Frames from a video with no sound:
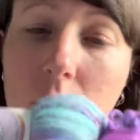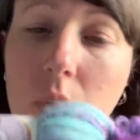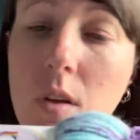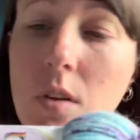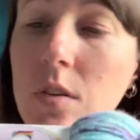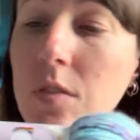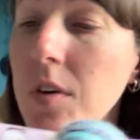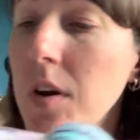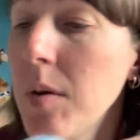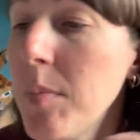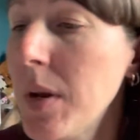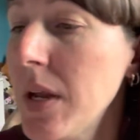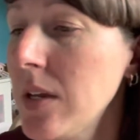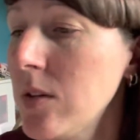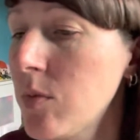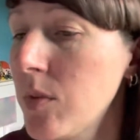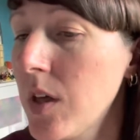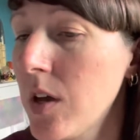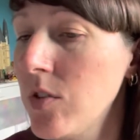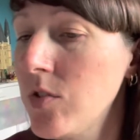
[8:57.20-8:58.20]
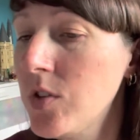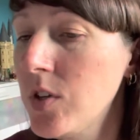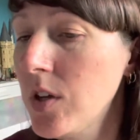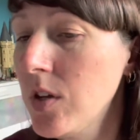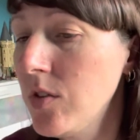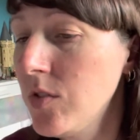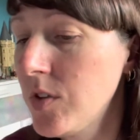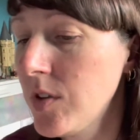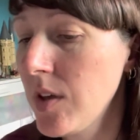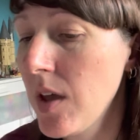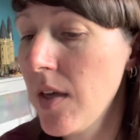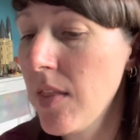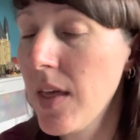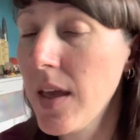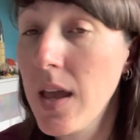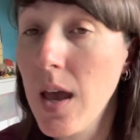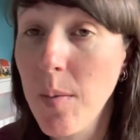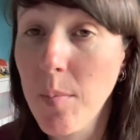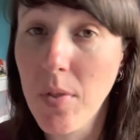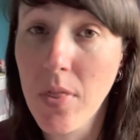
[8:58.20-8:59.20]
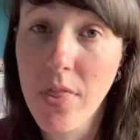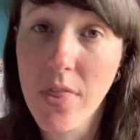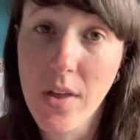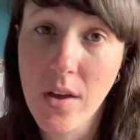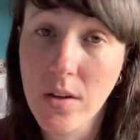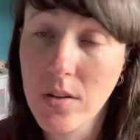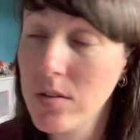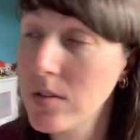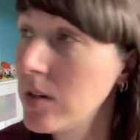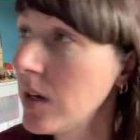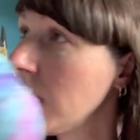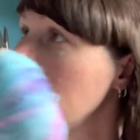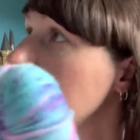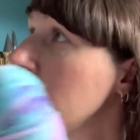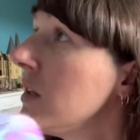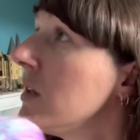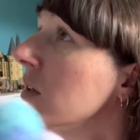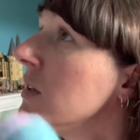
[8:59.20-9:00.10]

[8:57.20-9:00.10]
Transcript: So very pleased with those two. So yeah, they came on Thursday.